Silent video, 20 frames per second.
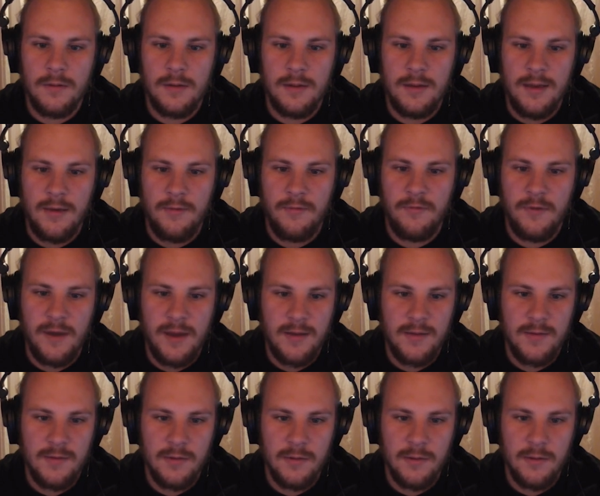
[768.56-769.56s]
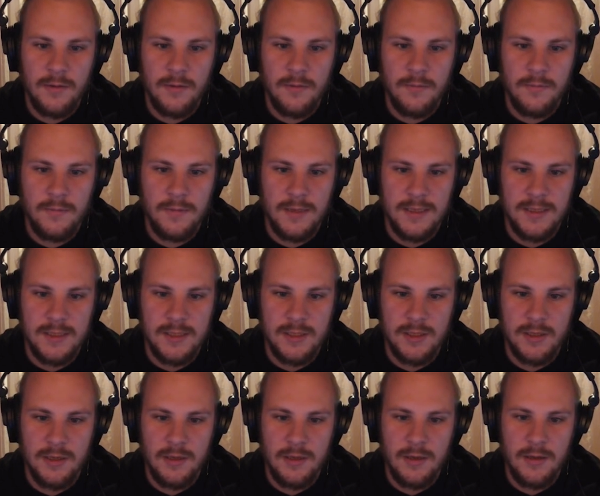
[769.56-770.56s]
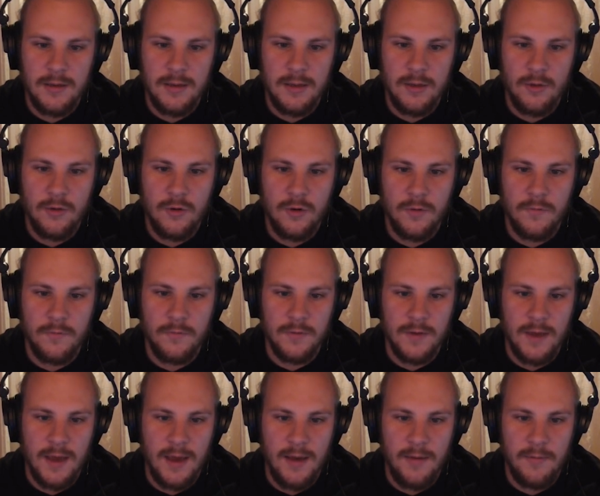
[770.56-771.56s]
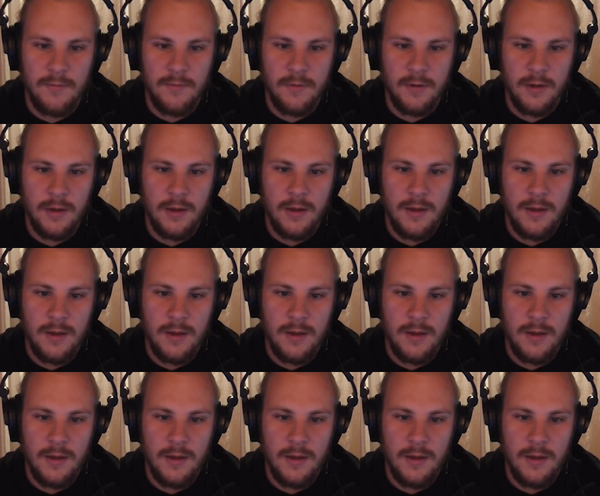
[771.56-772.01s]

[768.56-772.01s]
effect this little curve would have